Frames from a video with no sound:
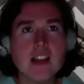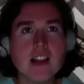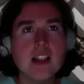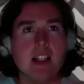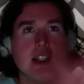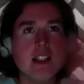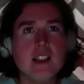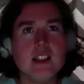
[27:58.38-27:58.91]
I
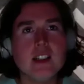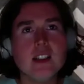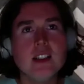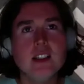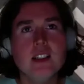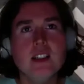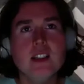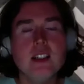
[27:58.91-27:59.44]
think
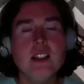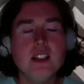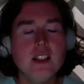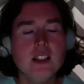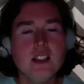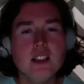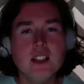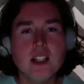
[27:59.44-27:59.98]

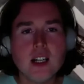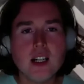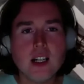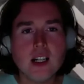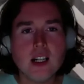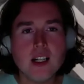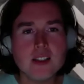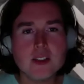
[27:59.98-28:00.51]

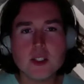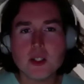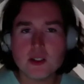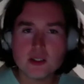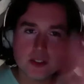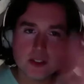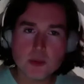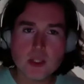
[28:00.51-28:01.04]
uh,
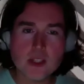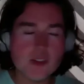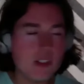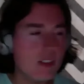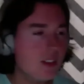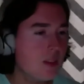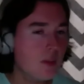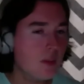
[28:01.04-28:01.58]
sorry, just waving.